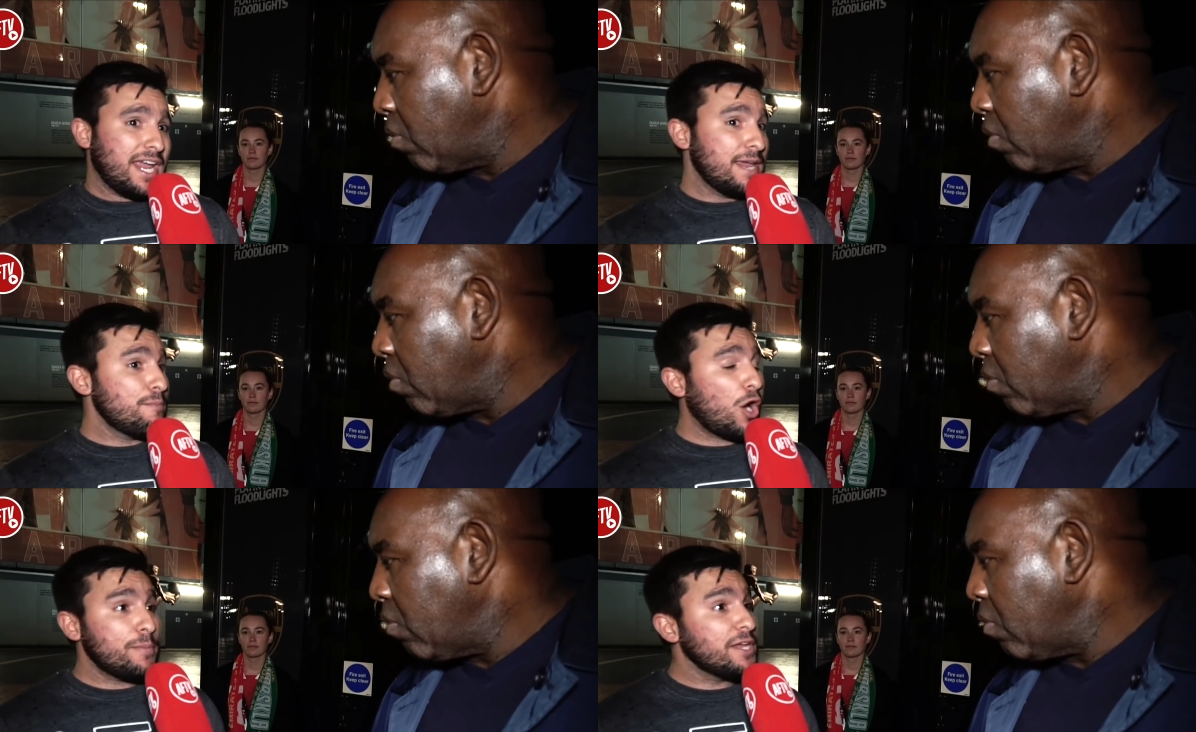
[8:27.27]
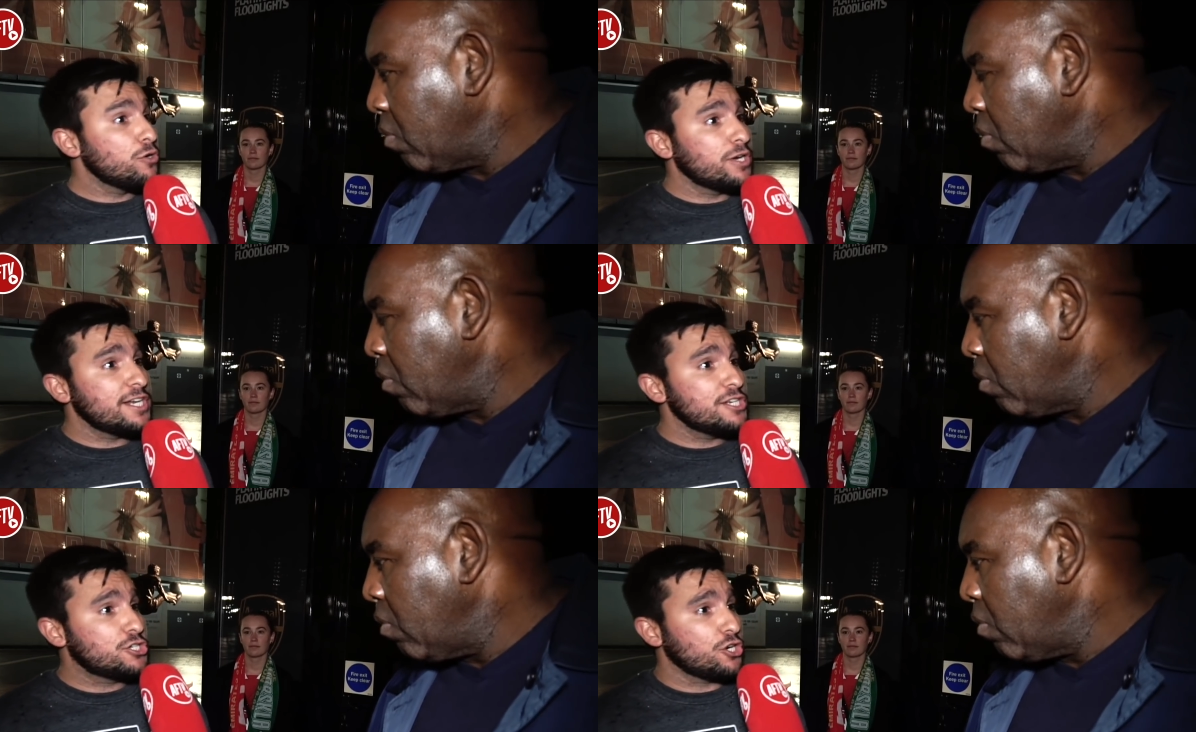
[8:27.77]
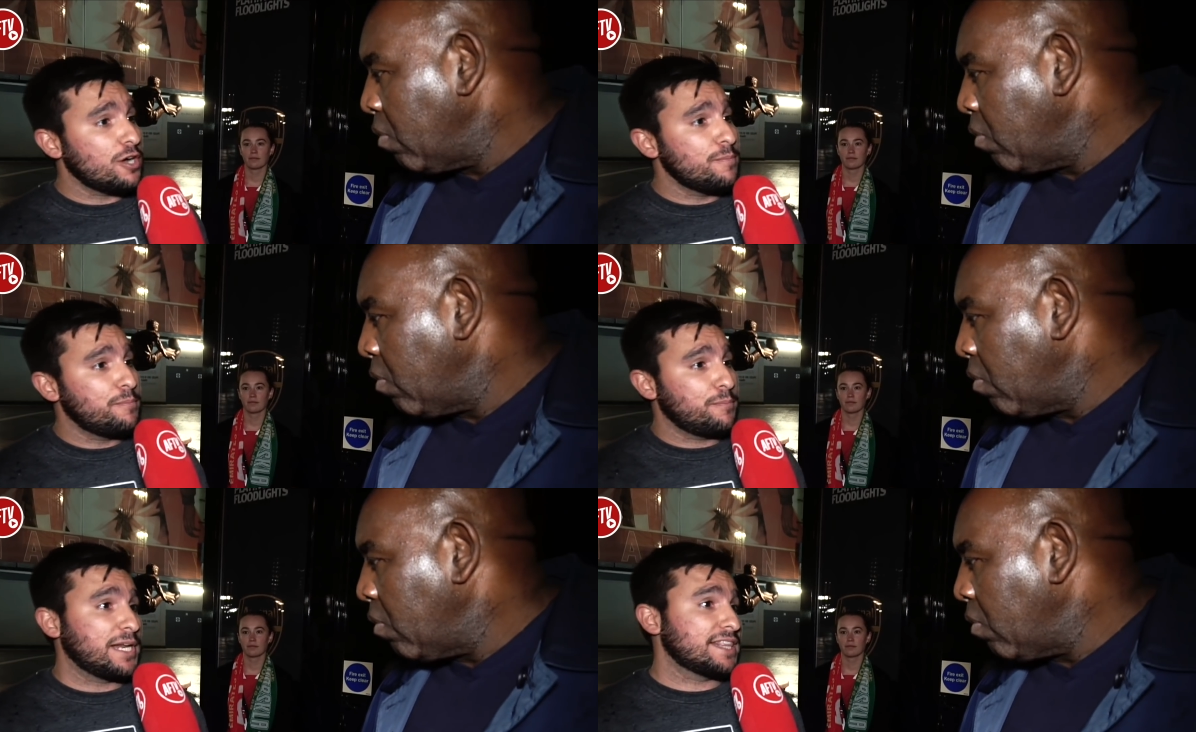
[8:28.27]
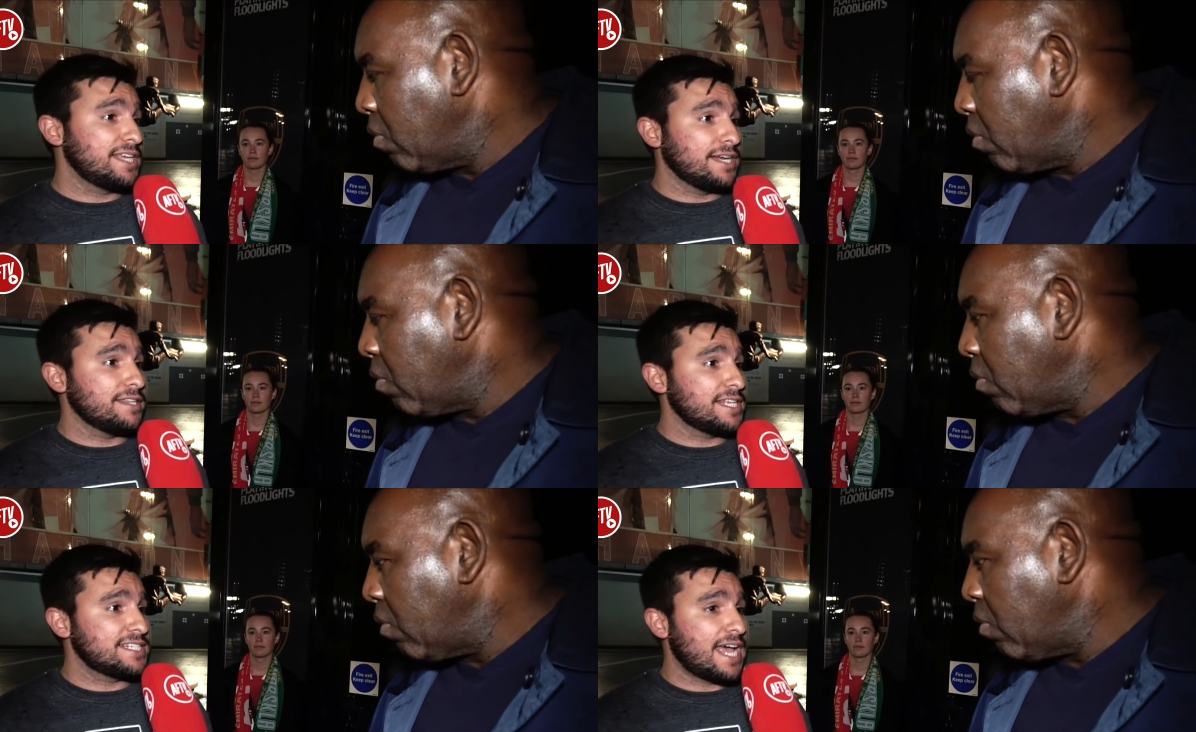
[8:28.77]
Speaker 1: He might have been good at his job, but at
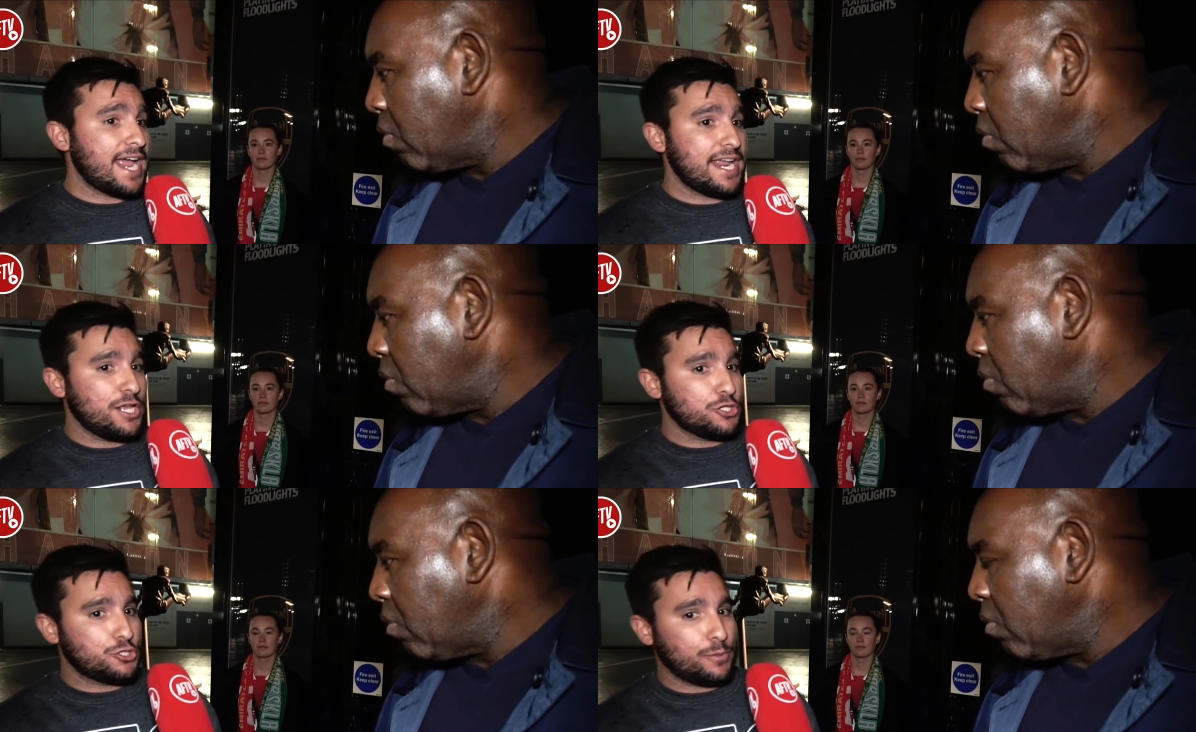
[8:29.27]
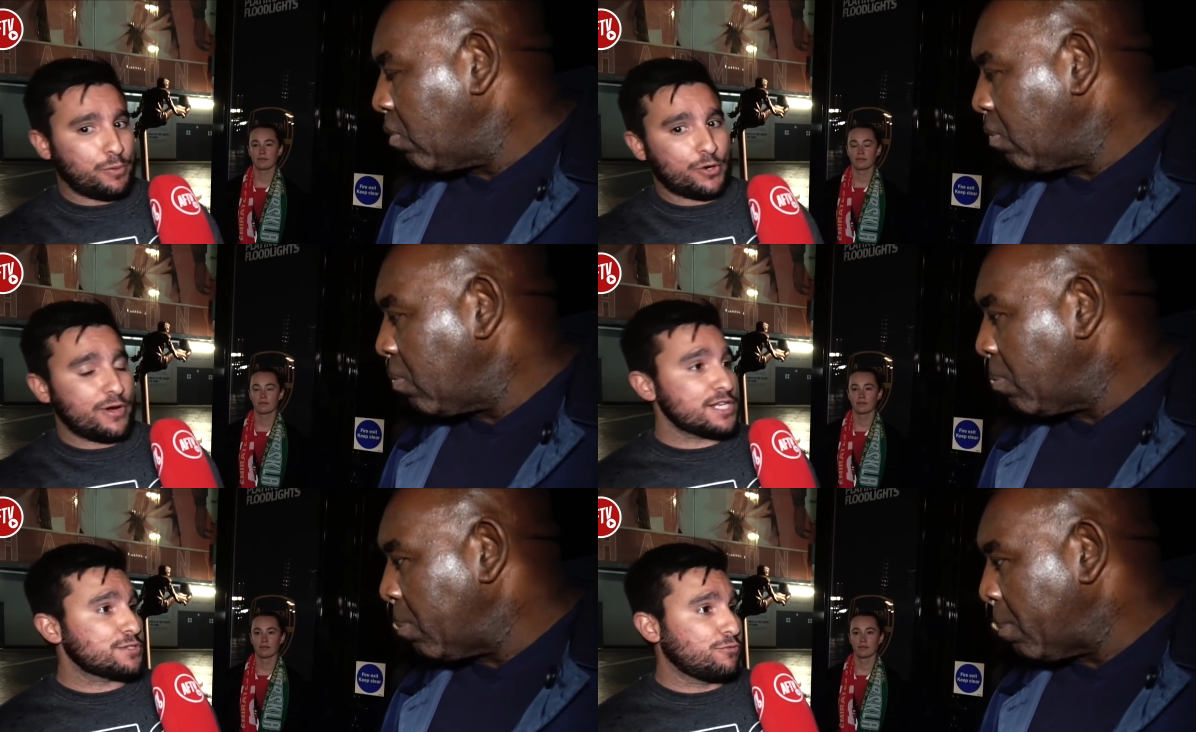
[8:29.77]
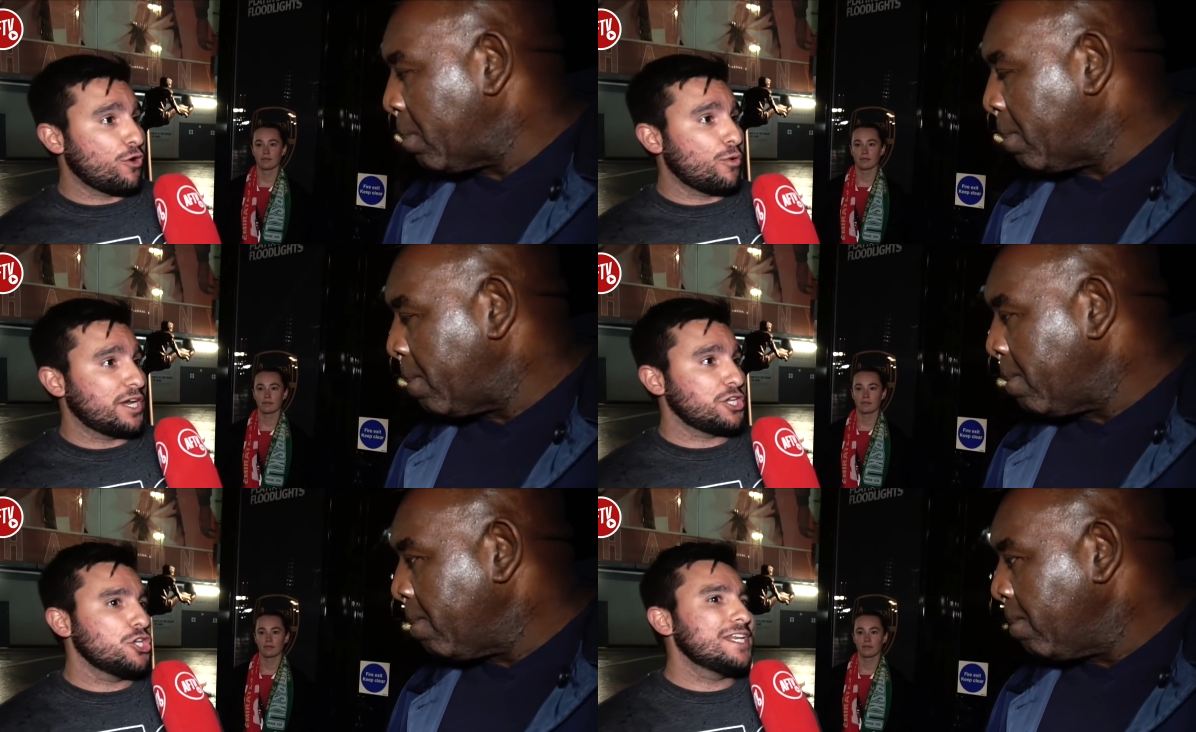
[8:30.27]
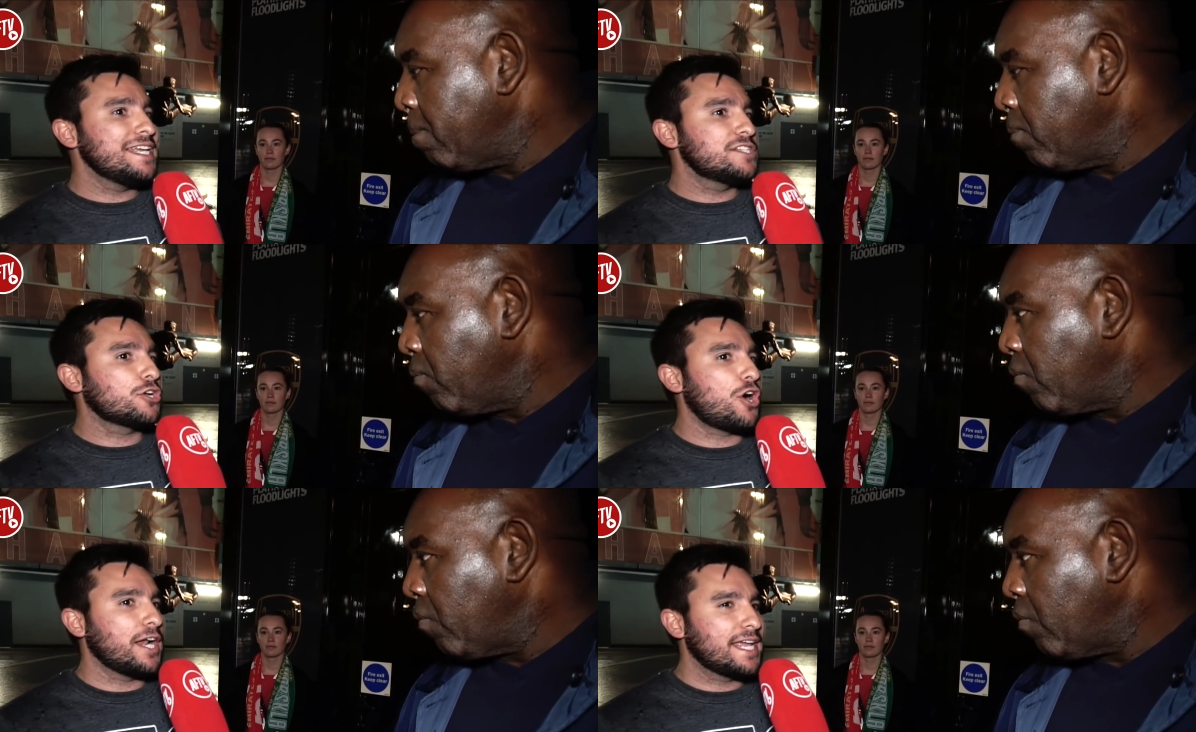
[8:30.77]
the end of the day, to progress forward, you
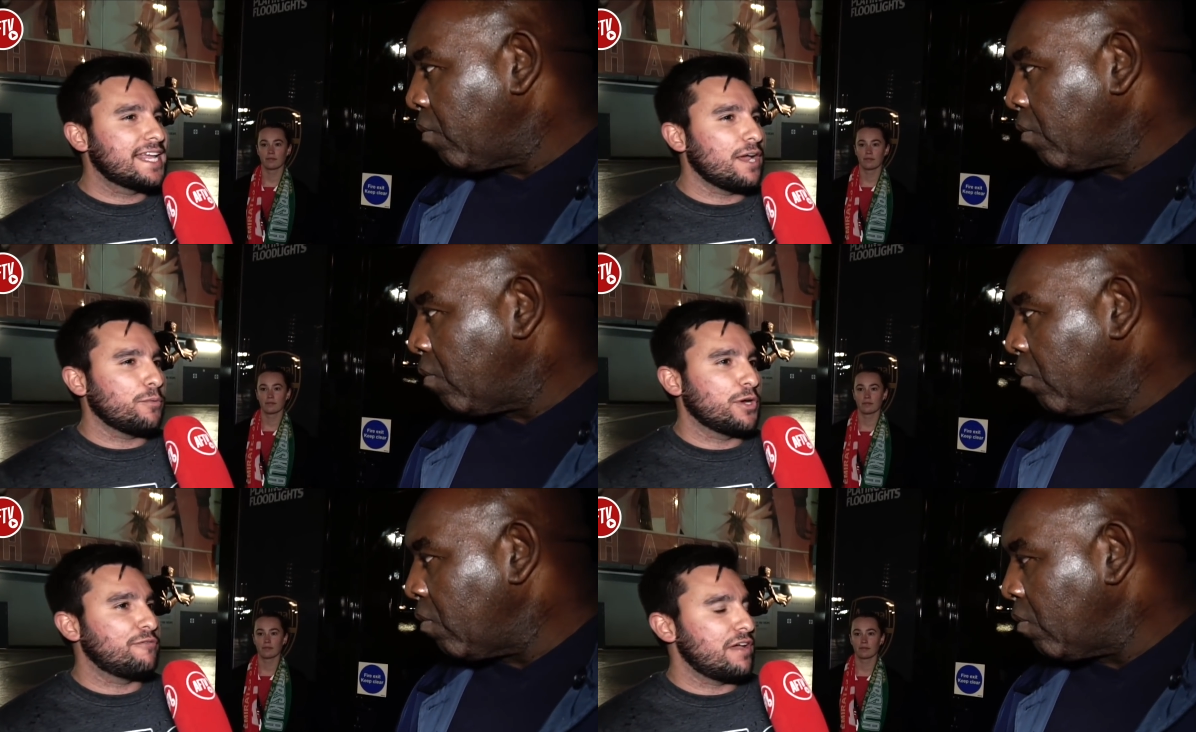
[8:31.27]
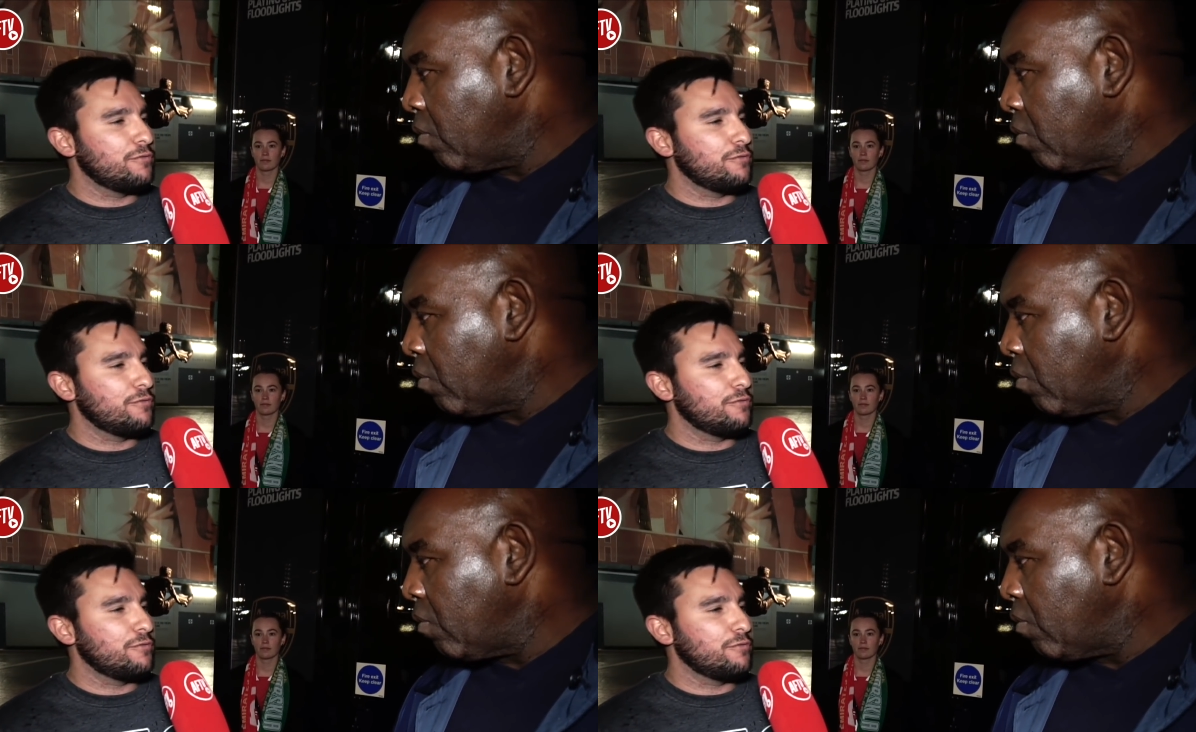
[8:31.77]
need to kind of get rid of